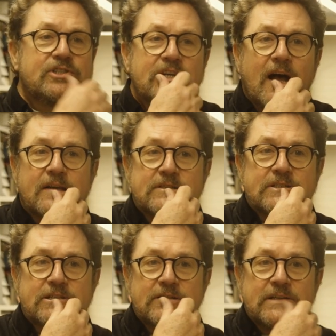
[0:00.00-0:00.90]

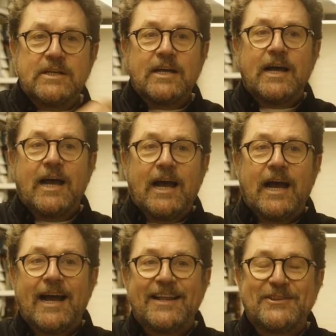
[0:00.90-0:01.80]
just
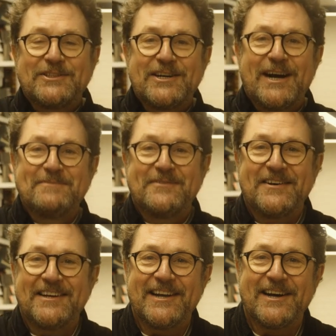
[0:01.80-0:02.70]
had the time of
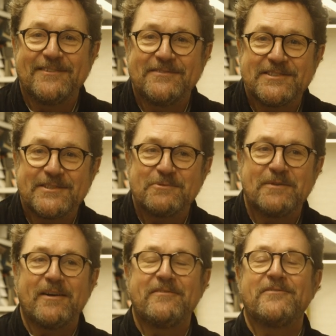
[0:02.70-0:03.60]
our lives. It's one
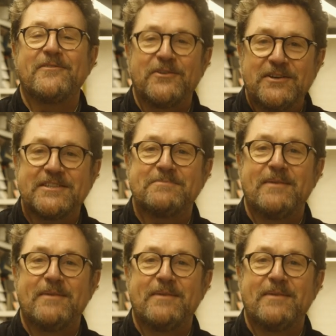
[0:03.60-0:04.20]
of my fondest